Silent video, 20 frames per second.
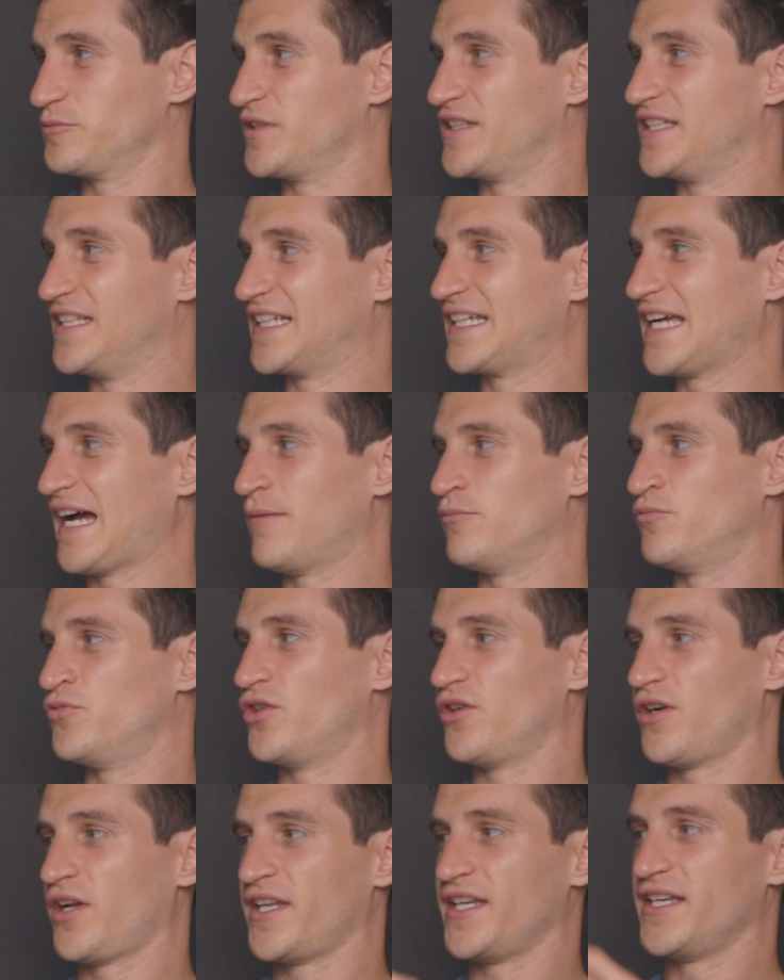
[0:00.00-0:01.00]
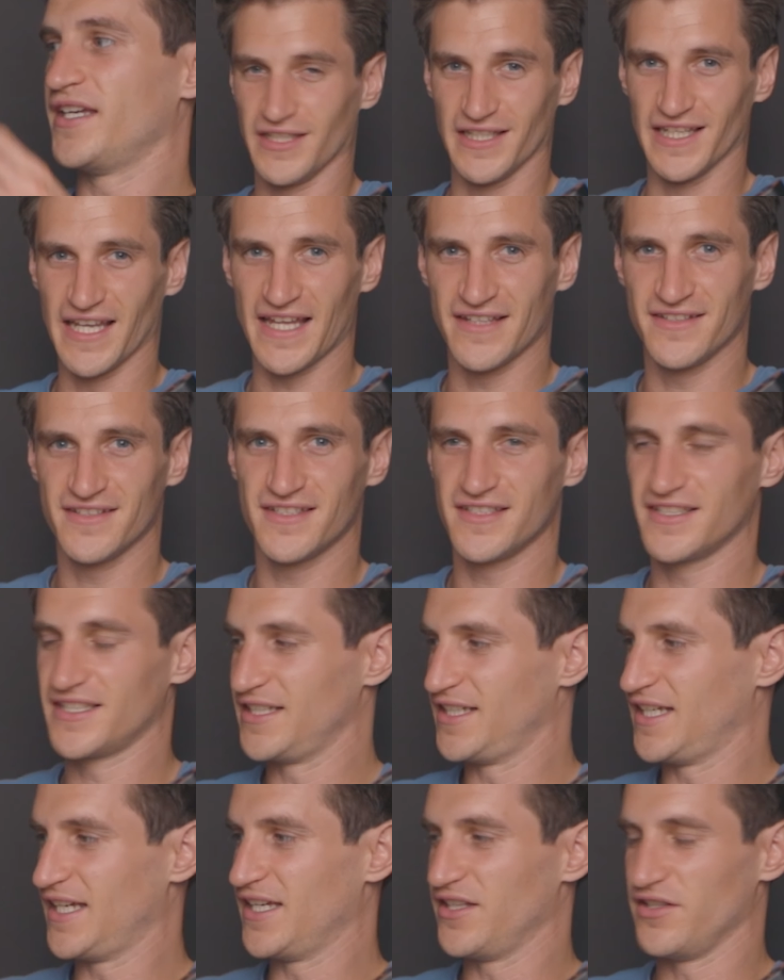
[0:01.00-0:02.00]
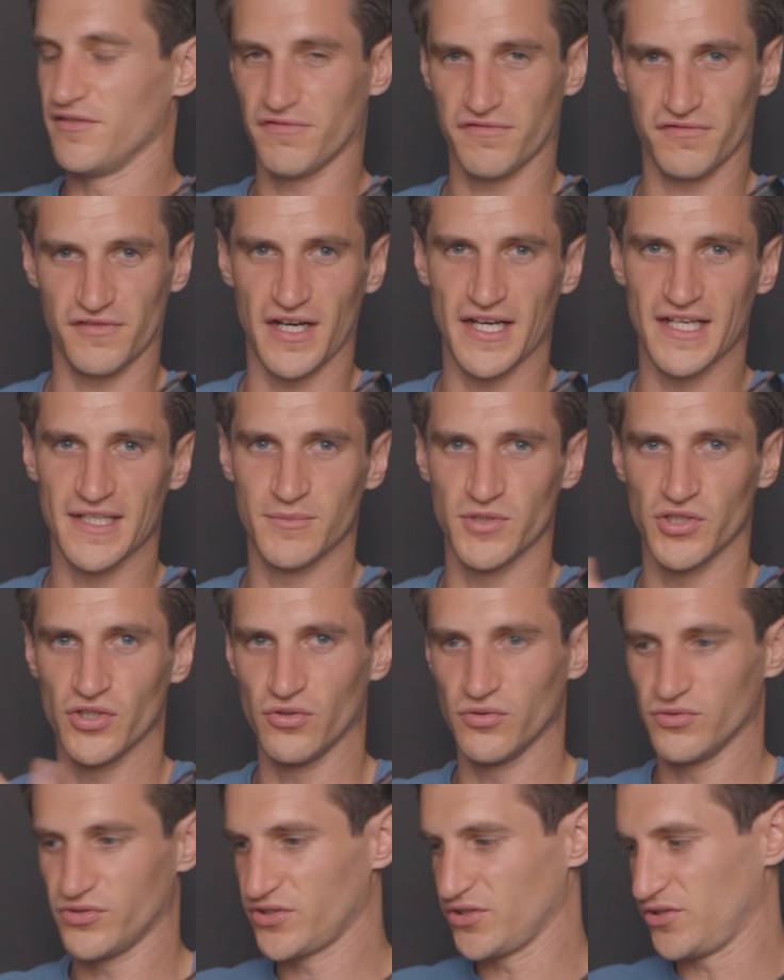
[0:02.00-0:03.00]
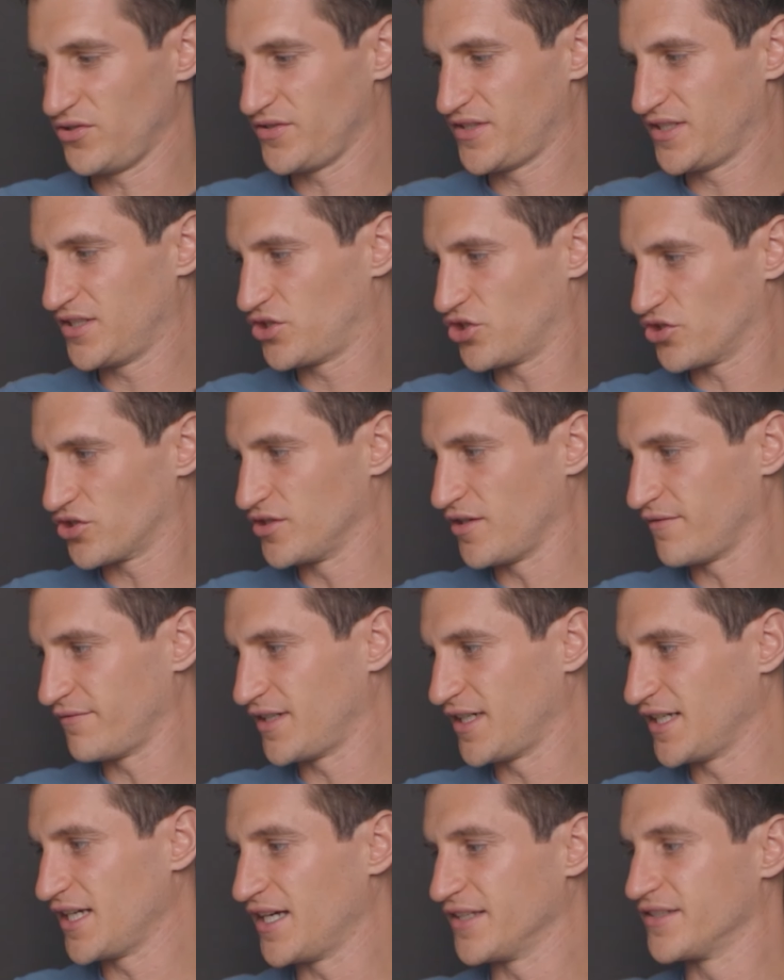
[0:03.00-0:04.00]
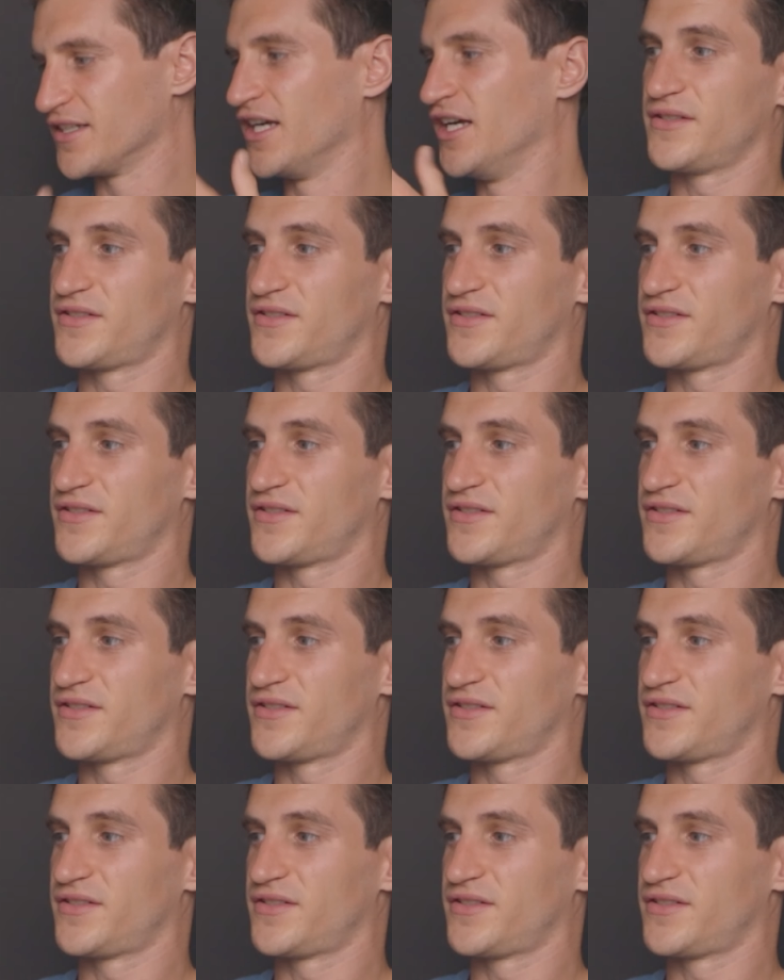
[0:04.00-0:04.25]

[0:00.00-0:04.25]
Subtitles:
your camera on it, your lens is going to hit the frame and all sorts. It's just not very nice.